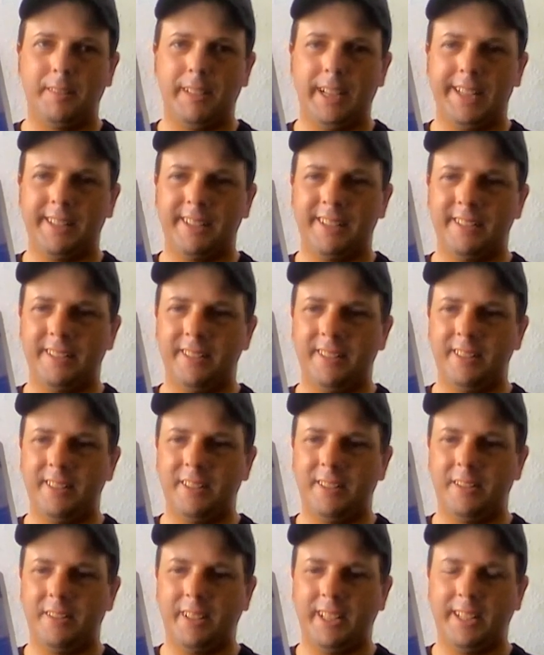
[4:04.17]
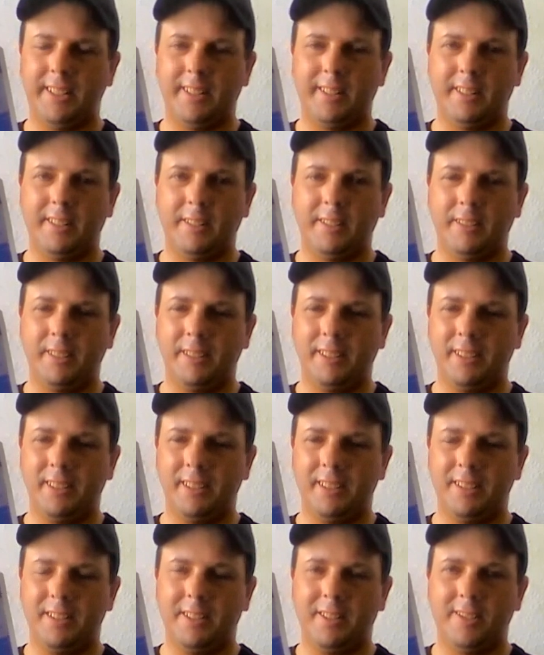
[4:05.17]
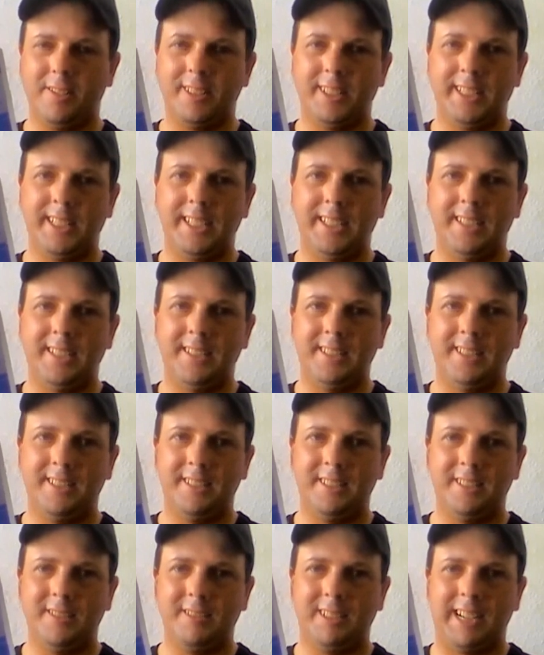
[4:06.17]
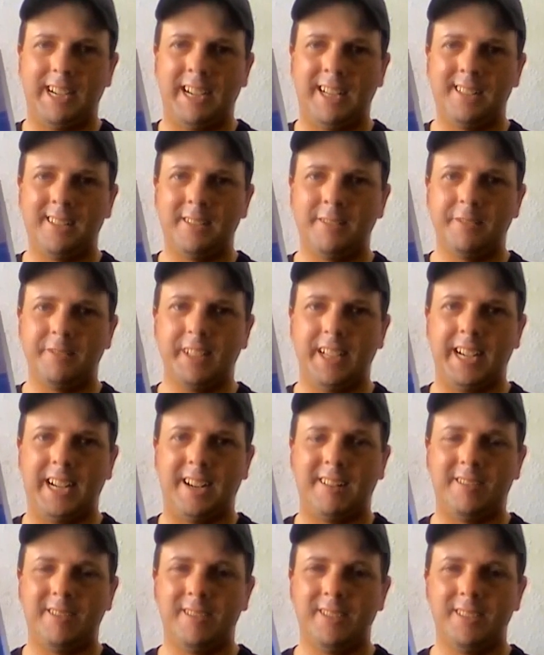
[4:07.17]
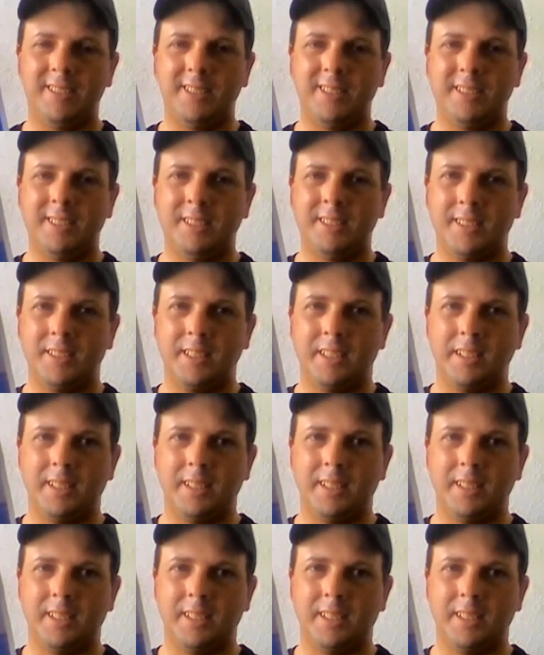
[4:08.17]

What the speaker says: like like the trees, the grass, the flowers.